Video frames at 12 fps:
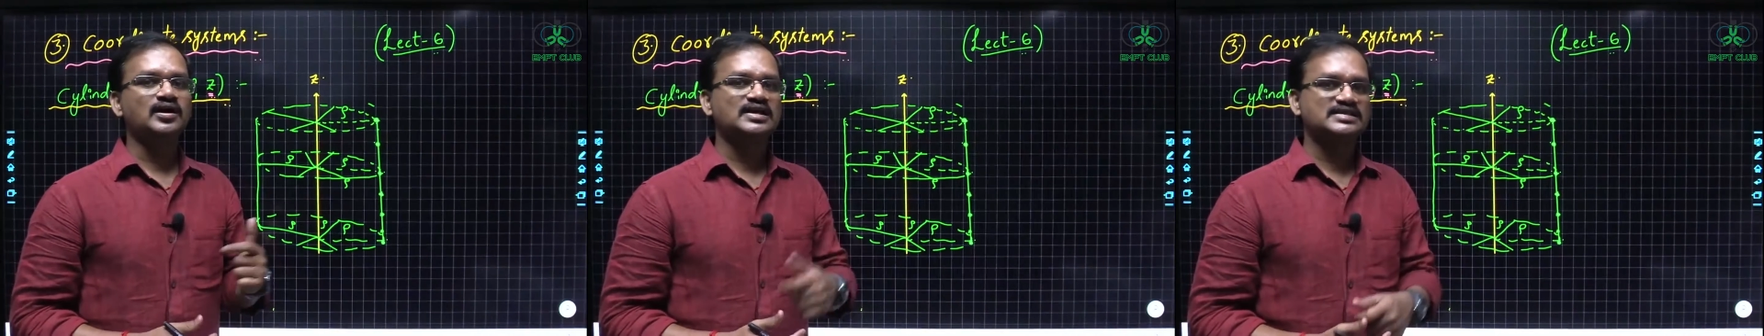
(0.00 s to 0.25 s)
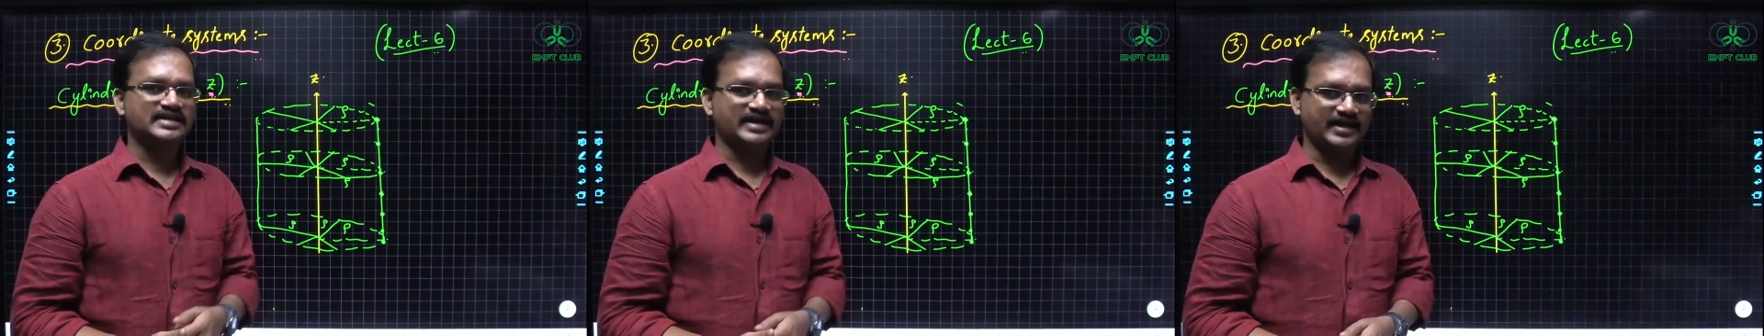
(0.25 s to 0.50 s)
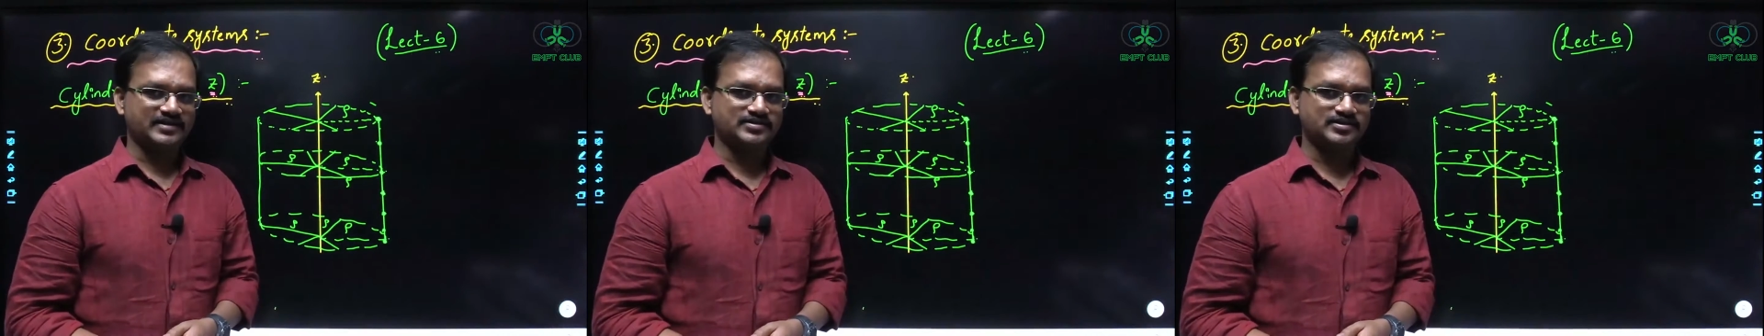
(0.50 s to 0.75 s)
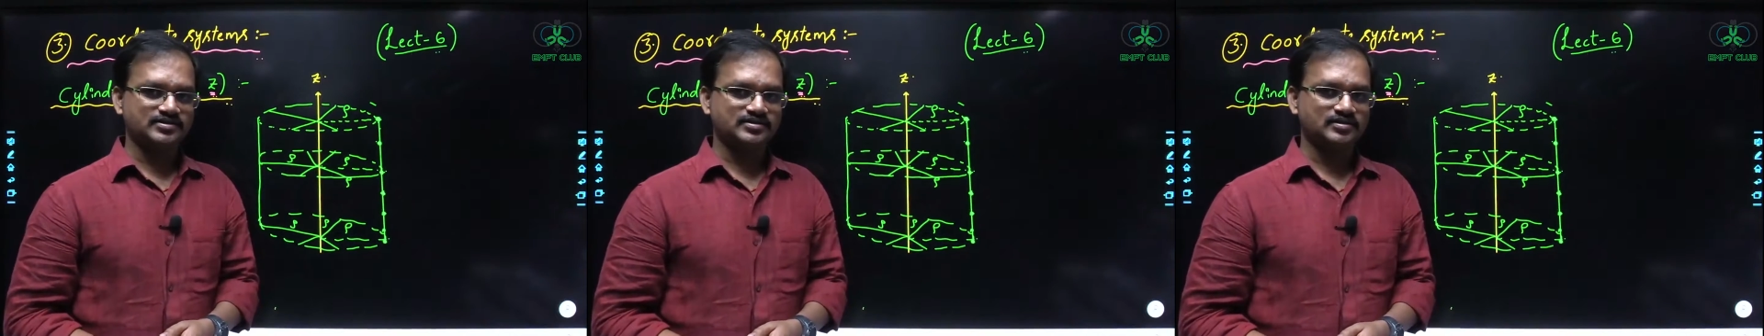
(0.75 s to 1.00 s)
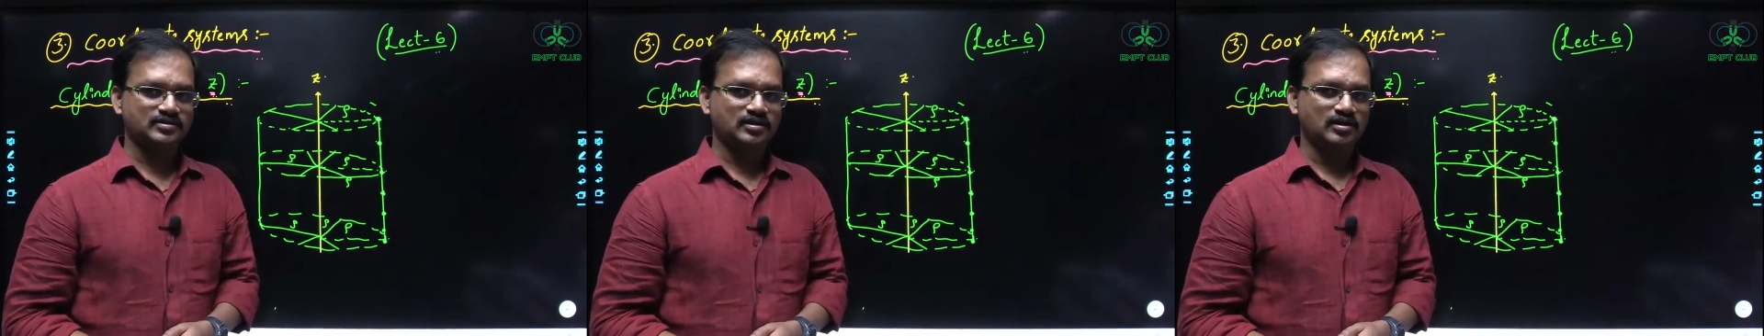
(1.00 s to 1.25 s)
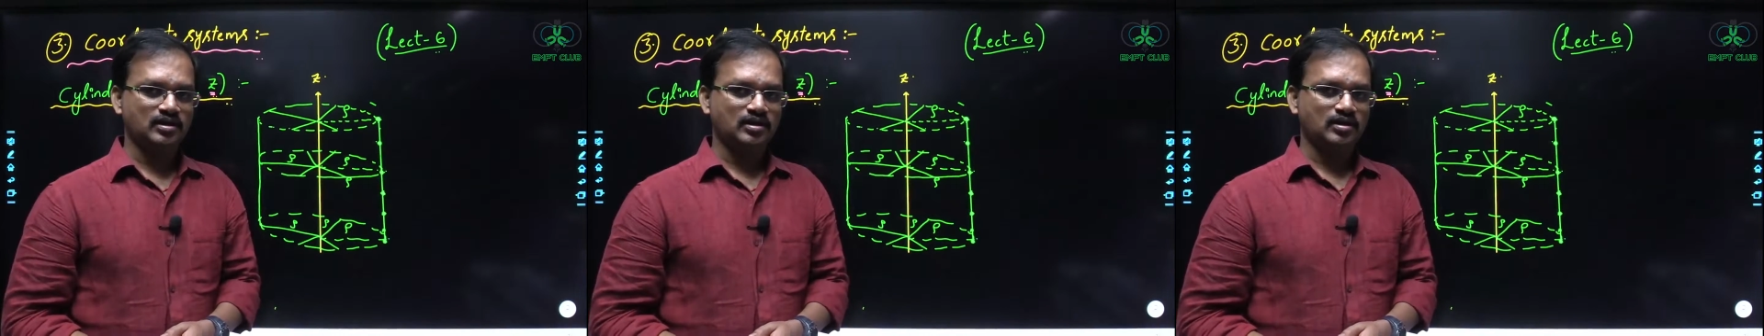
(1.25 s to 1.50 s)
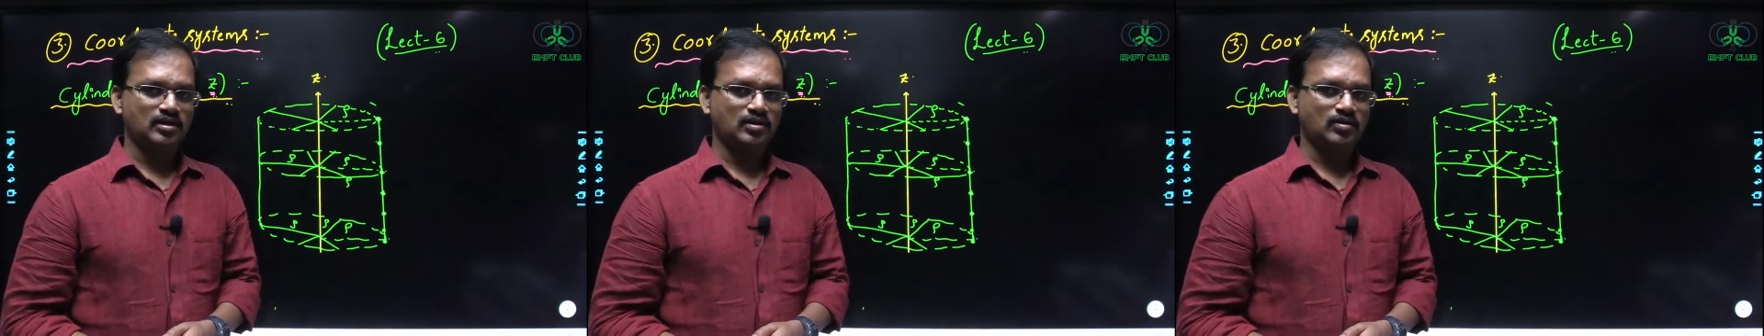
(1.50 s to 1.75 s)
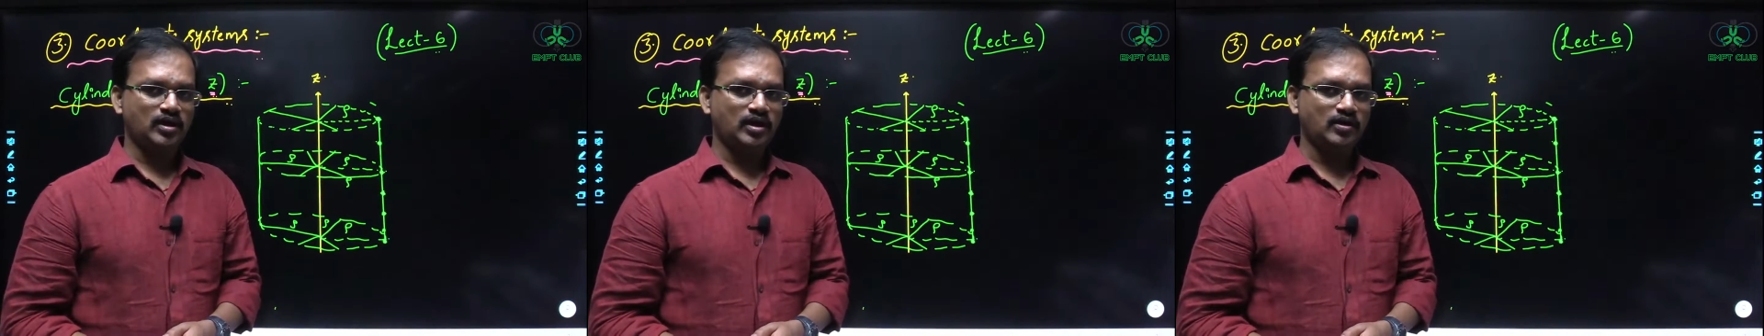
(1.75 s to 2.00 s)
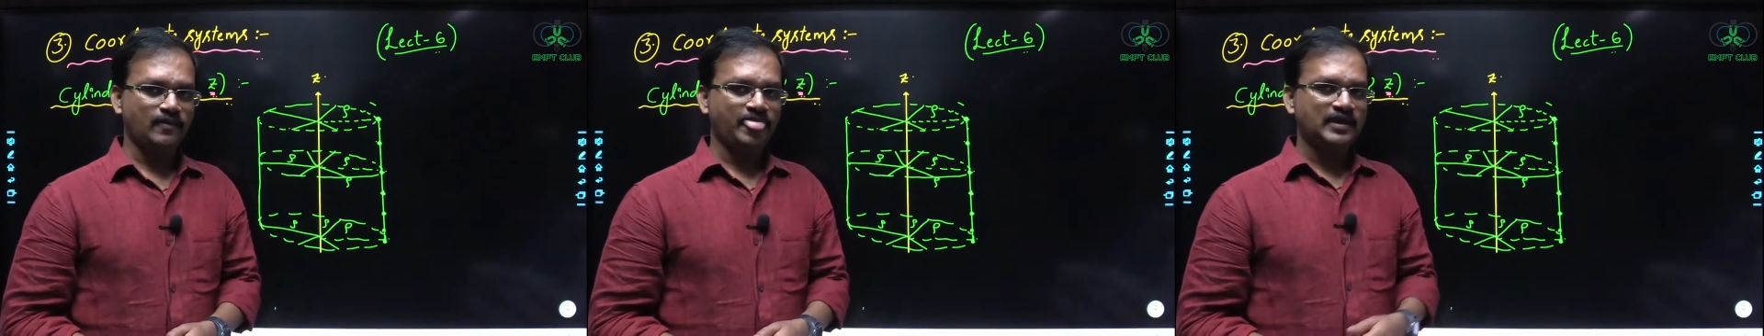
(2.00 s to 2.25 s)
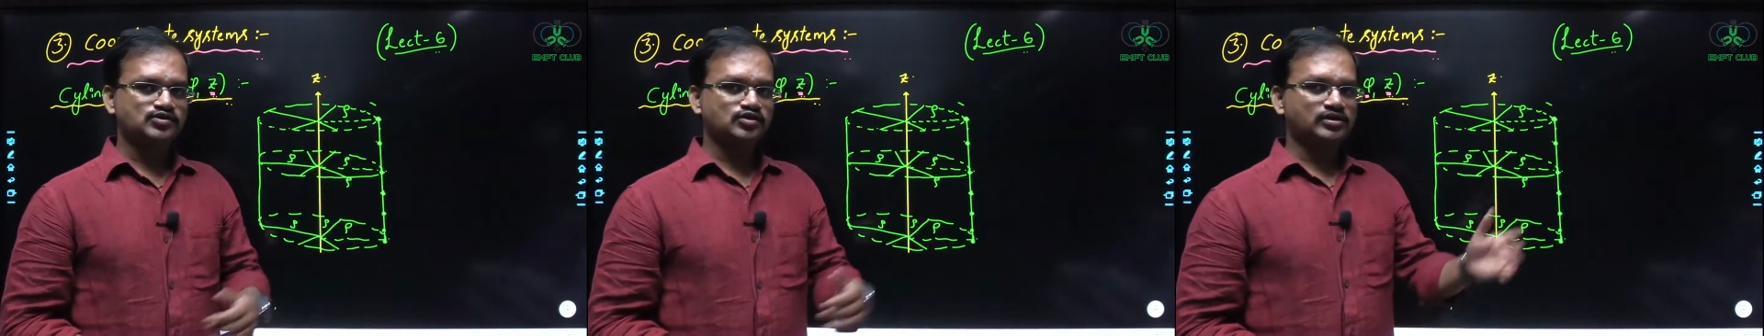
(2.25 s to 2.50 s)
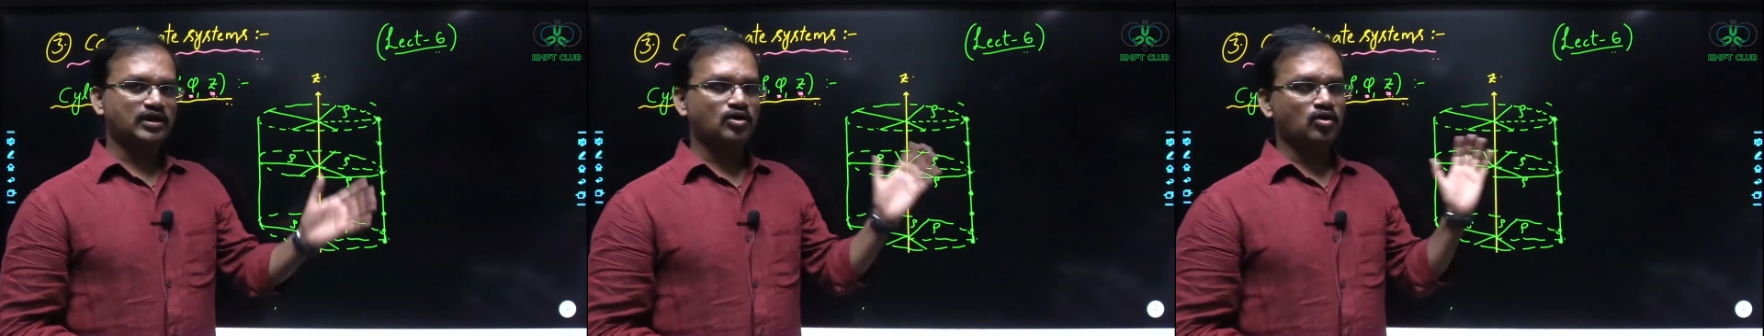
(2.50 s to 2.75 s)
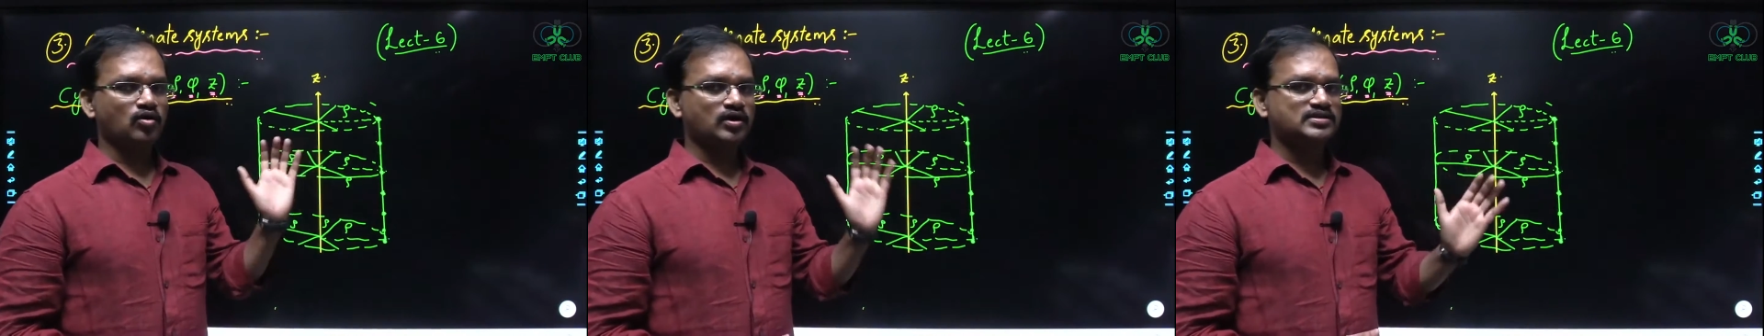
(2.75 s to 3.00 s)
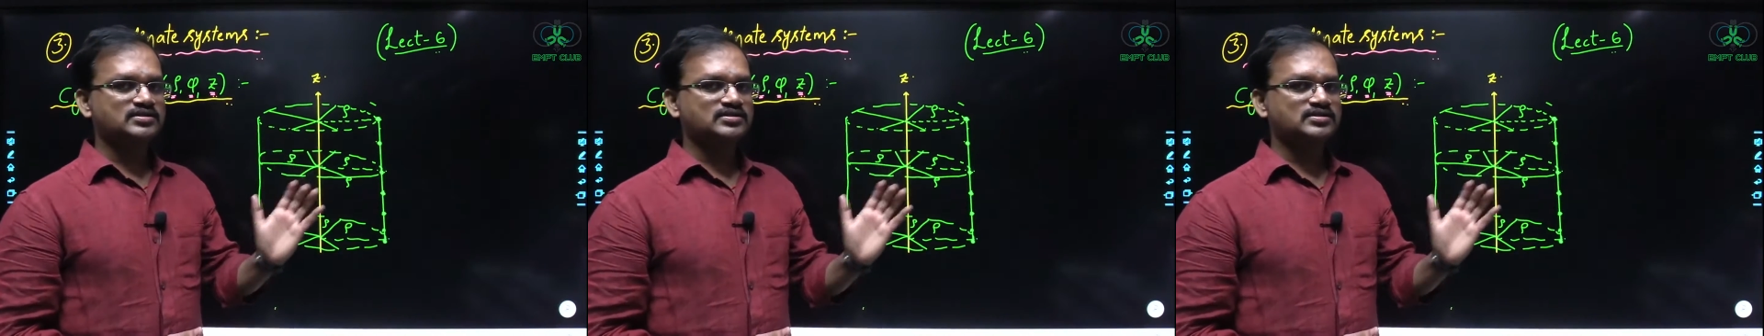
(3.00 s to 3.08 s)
z-axis. Okay, so that locus